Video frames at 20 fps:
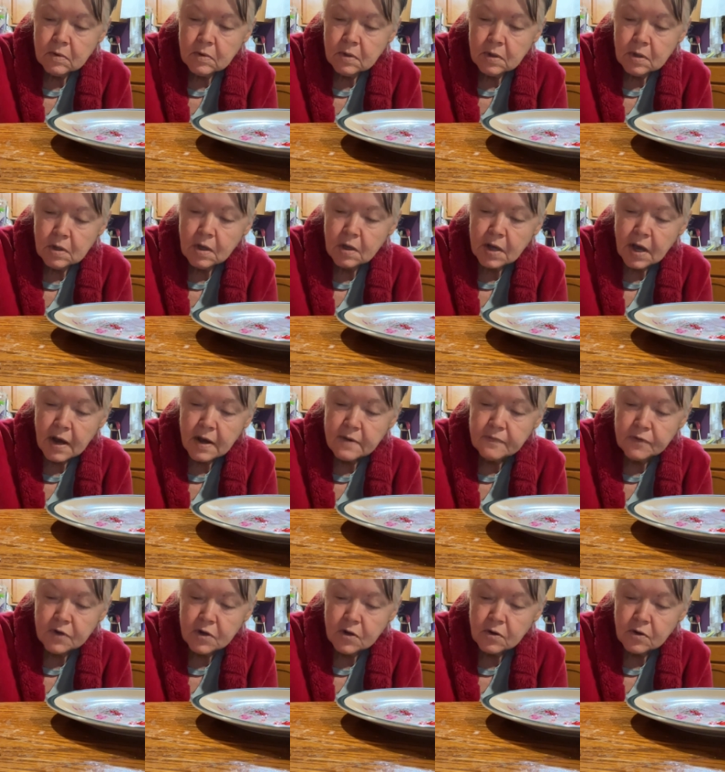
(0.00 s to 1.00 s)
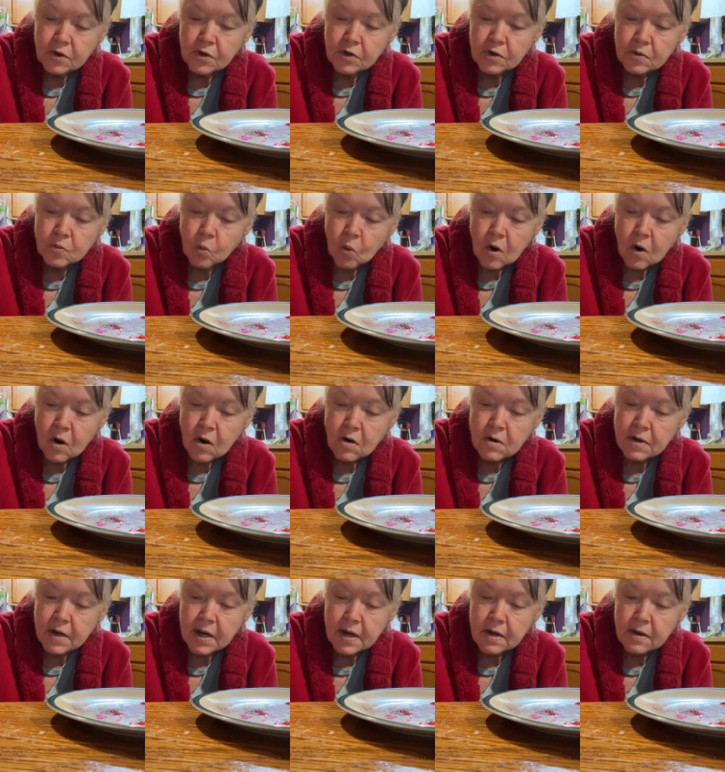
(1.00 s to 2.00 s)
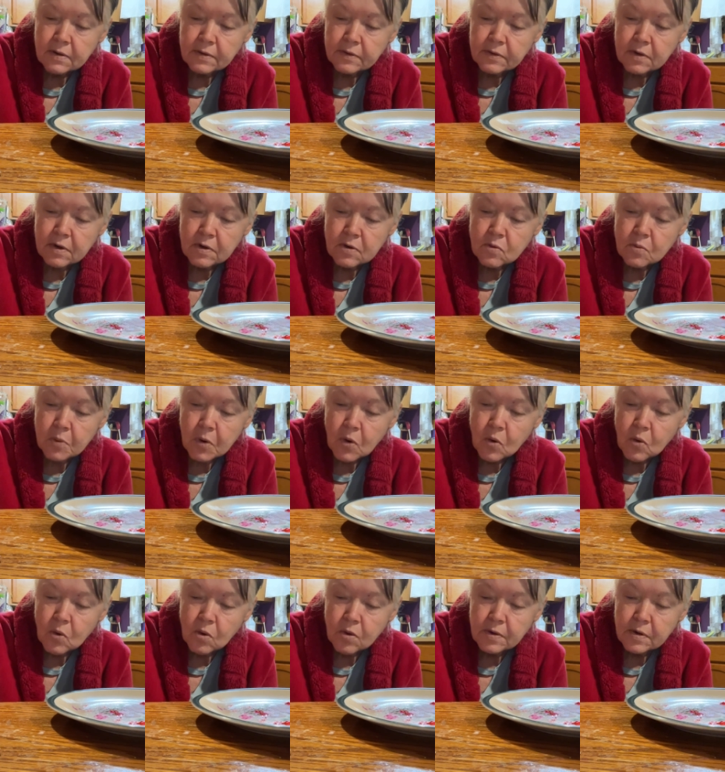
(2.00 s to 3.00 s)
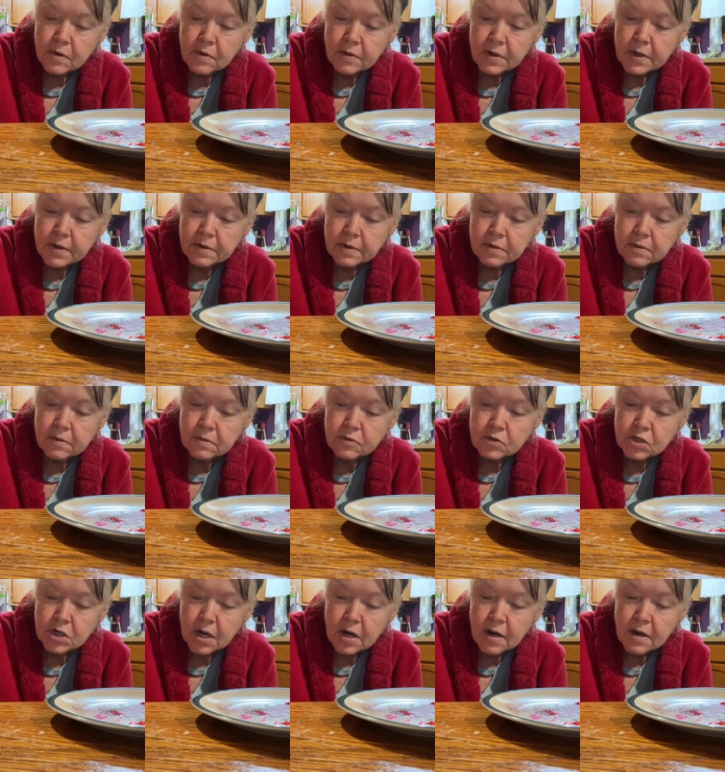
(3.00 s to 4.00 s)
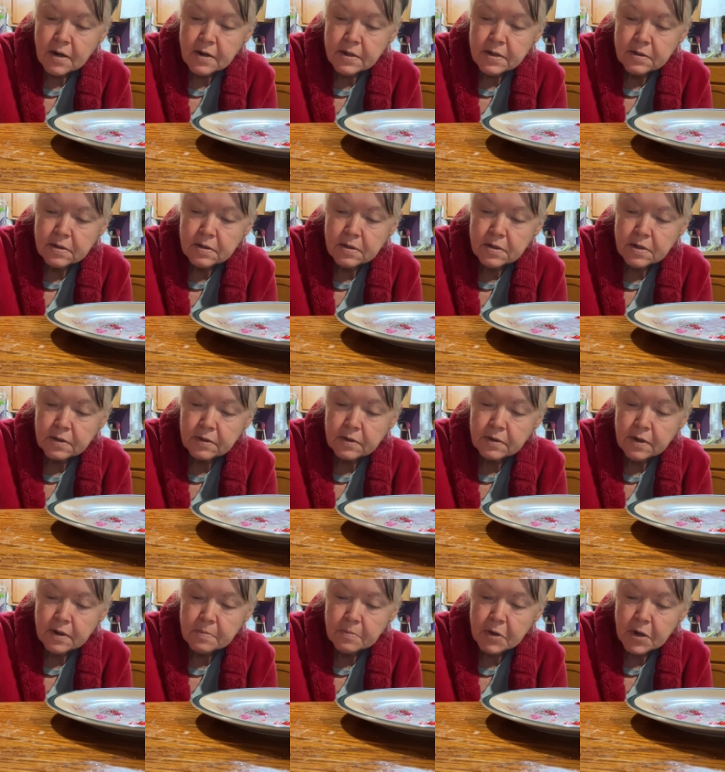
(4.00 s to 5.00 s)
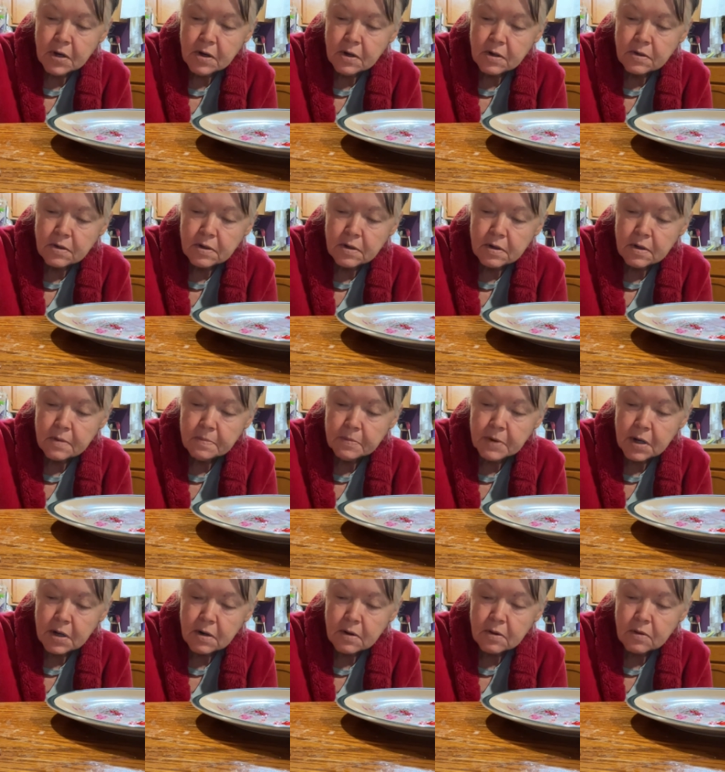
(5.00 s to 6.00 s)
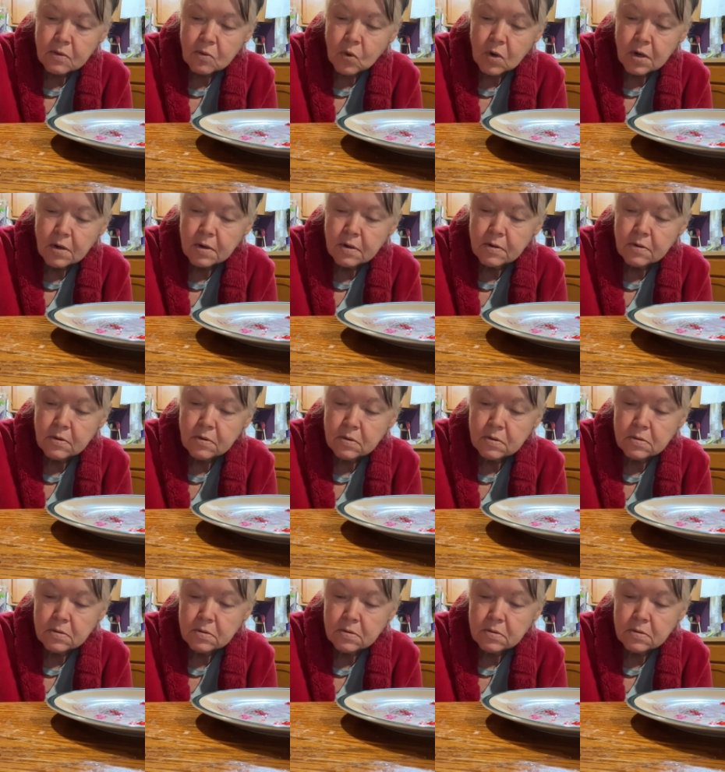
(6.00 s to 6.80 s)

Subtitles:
It gave you a good workout, though, pulling on that chain to get that bucket up out of the well.